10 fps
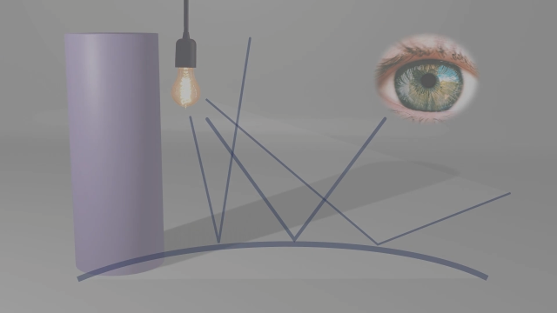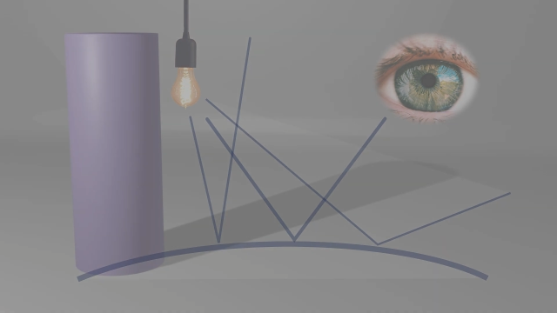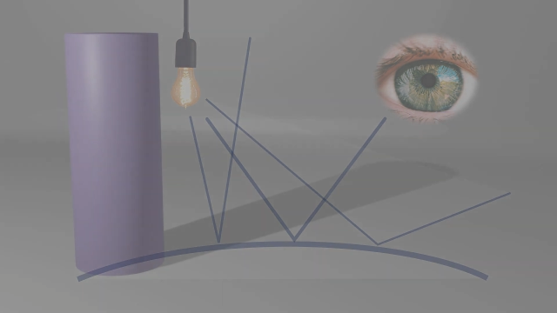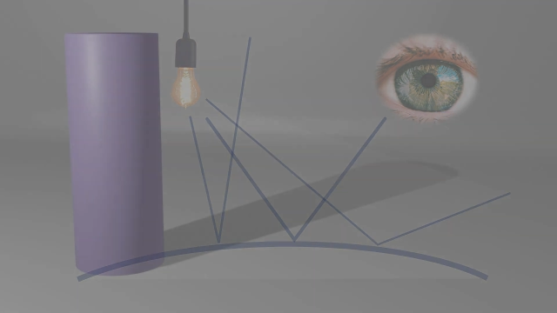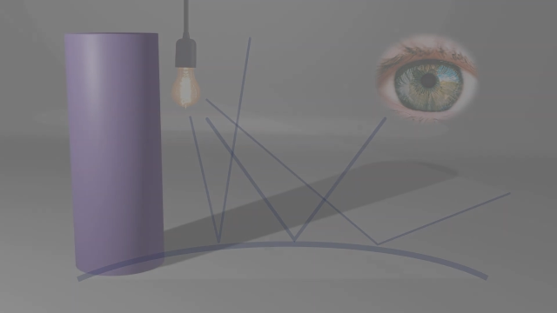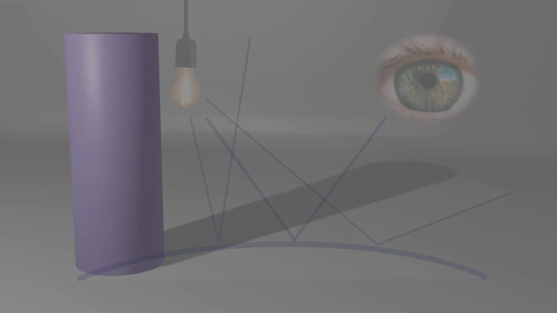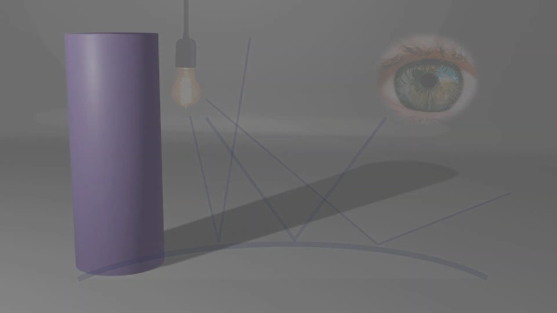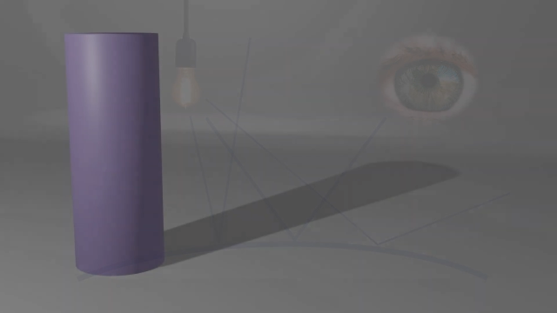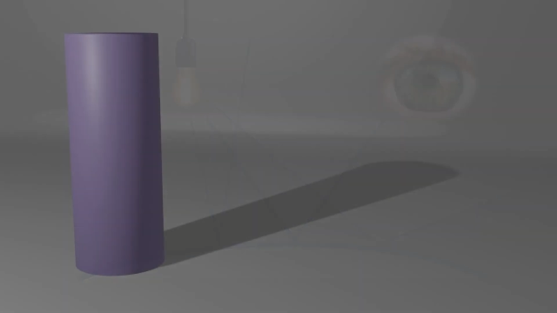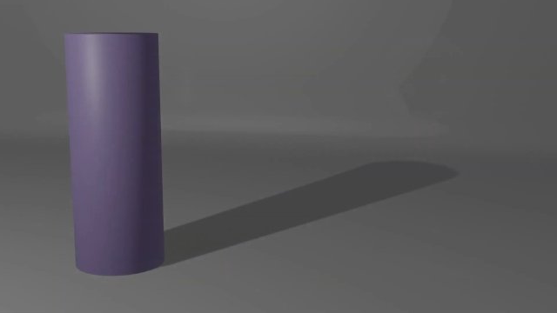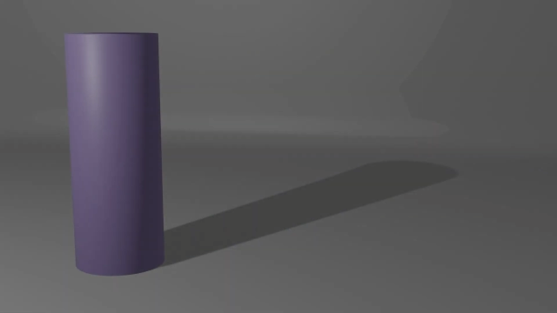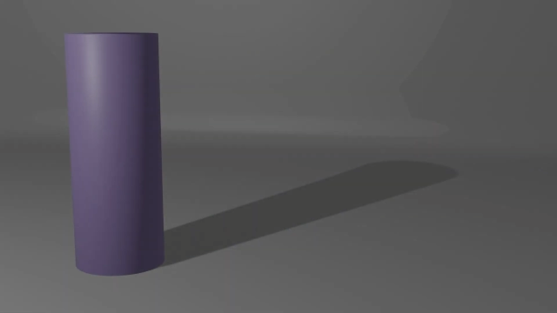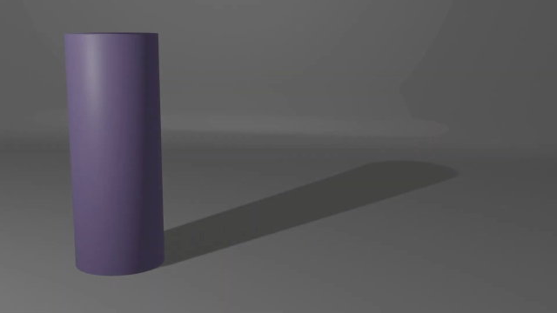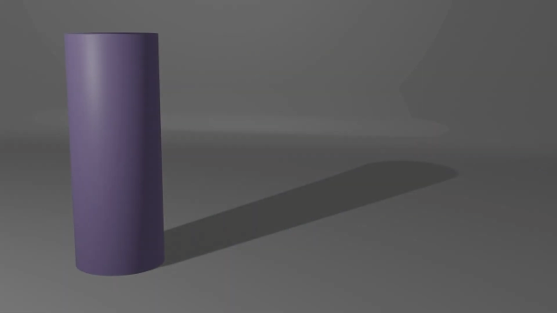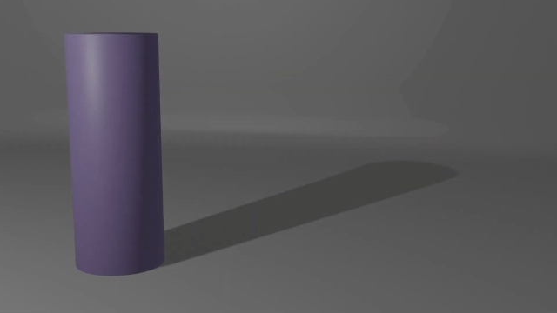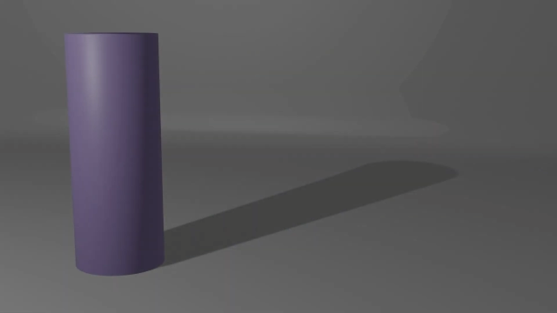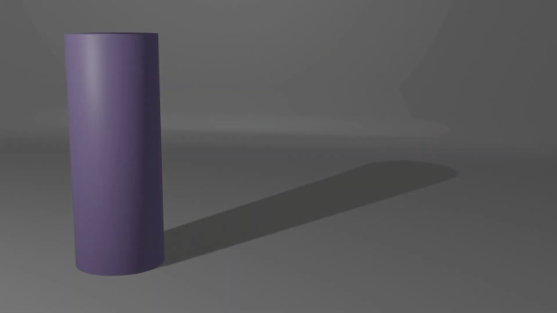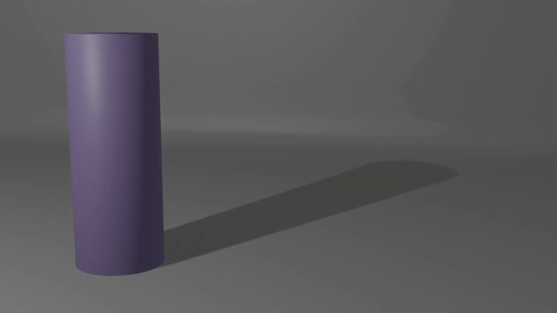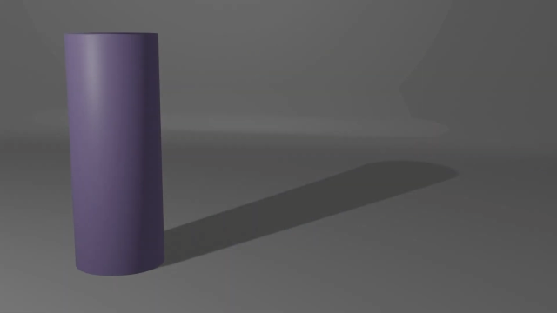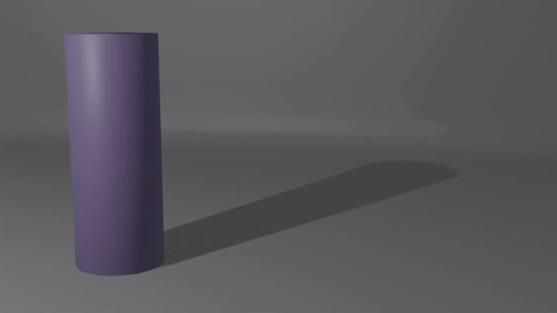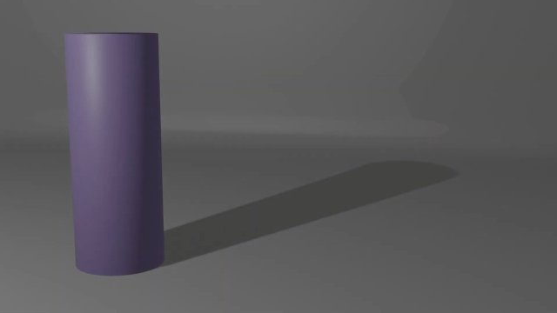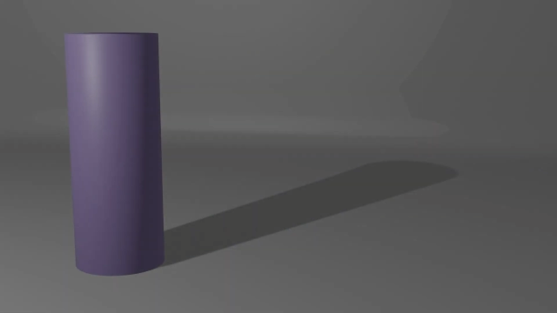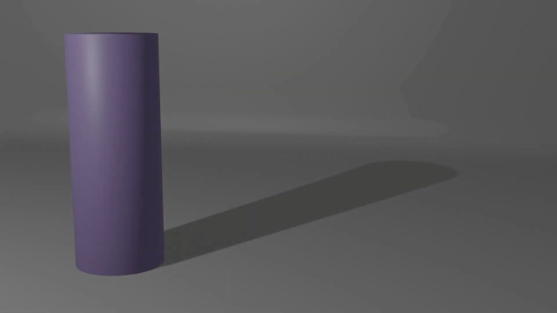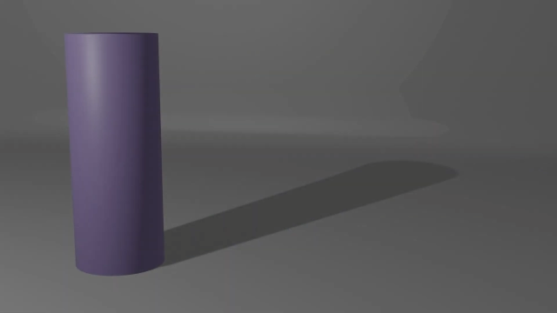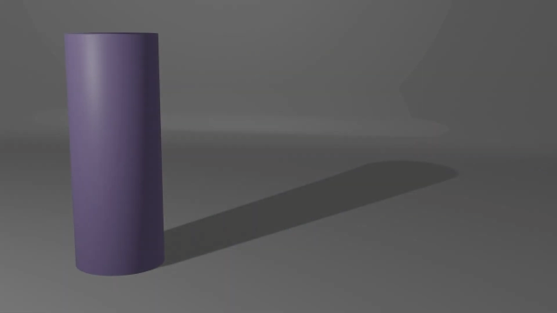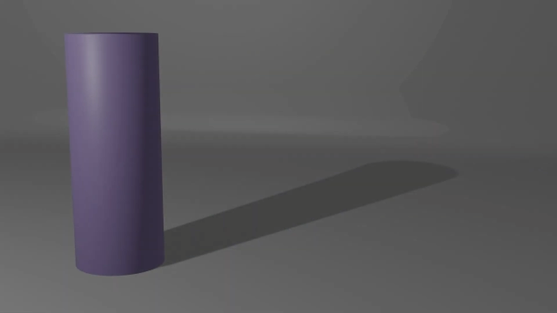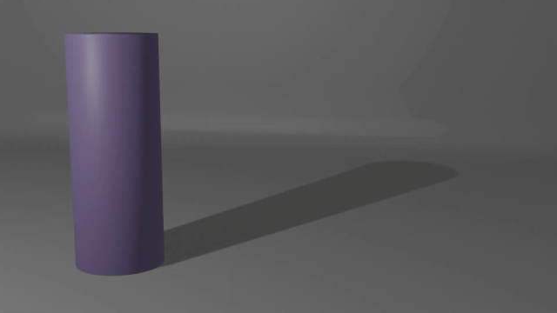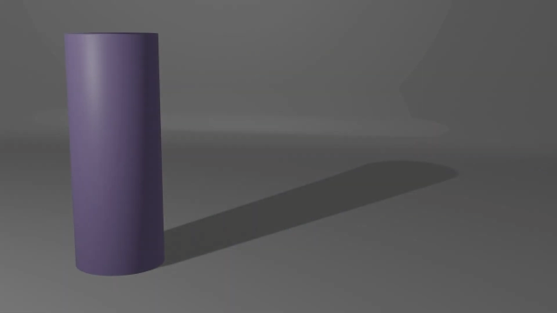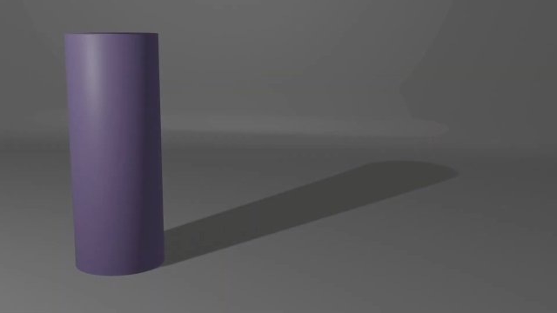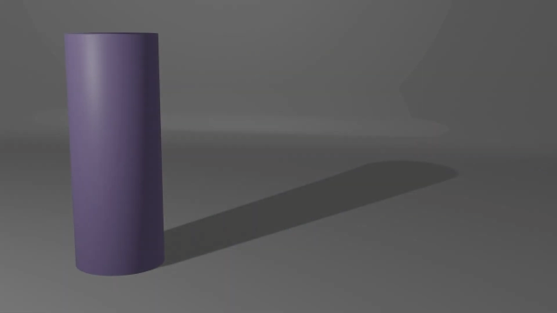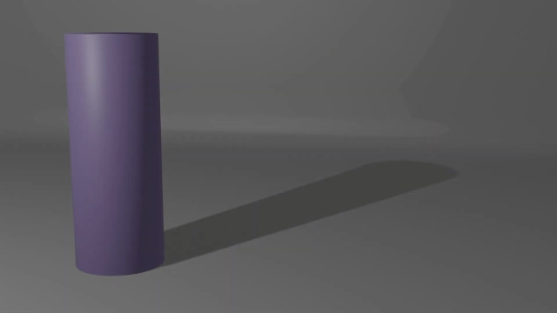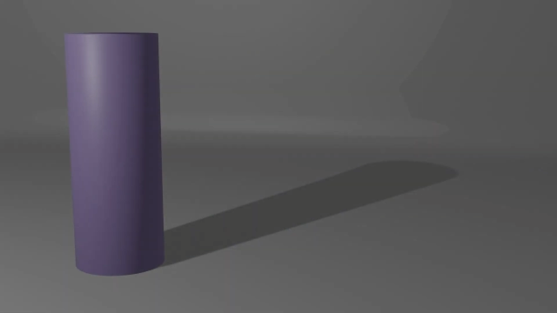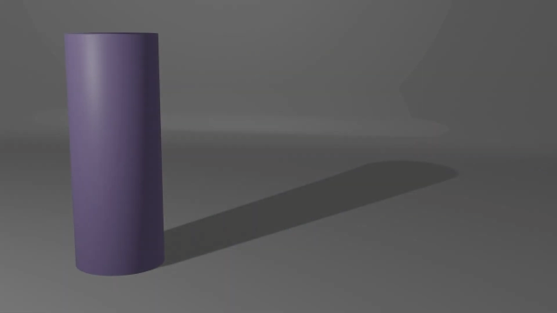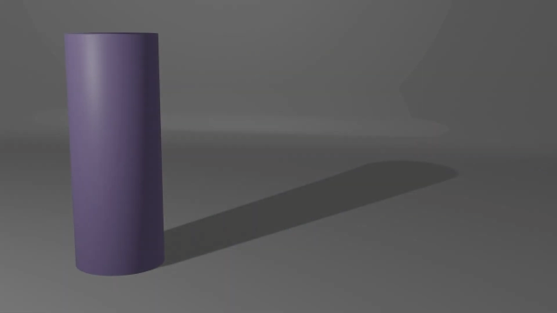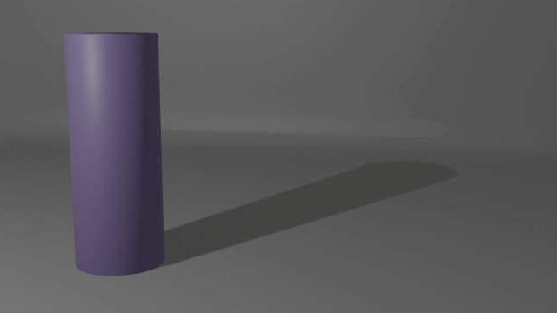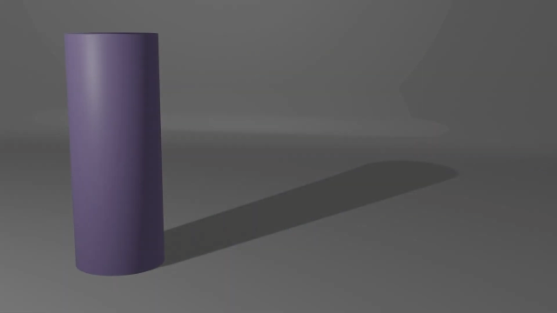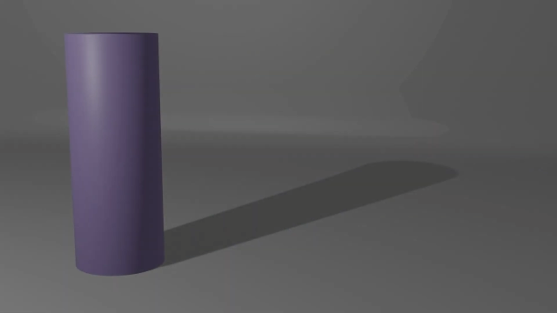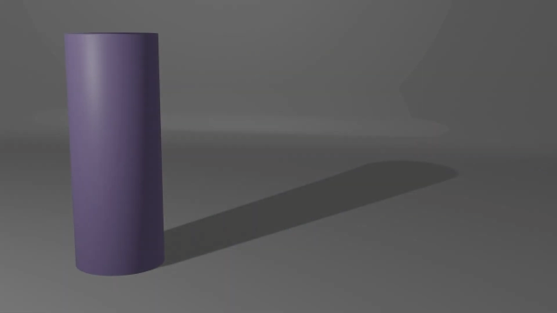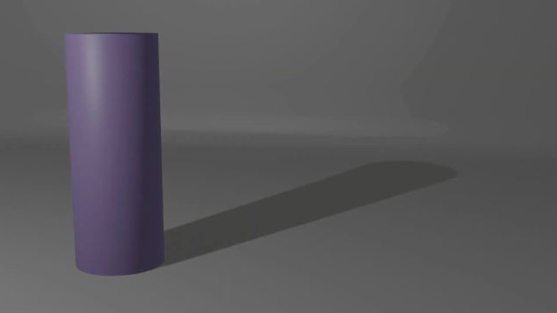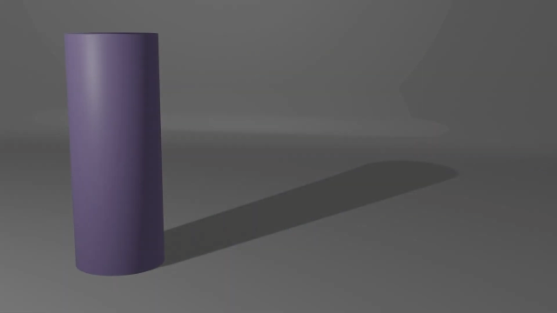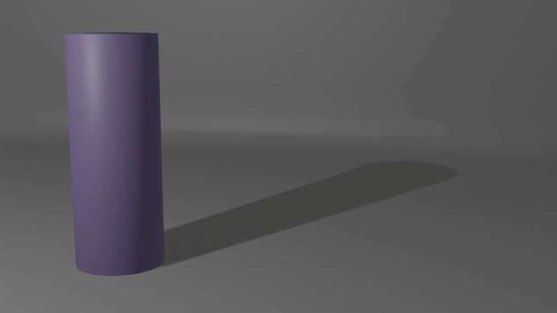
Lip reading: No face is visible, so there are no lips to read.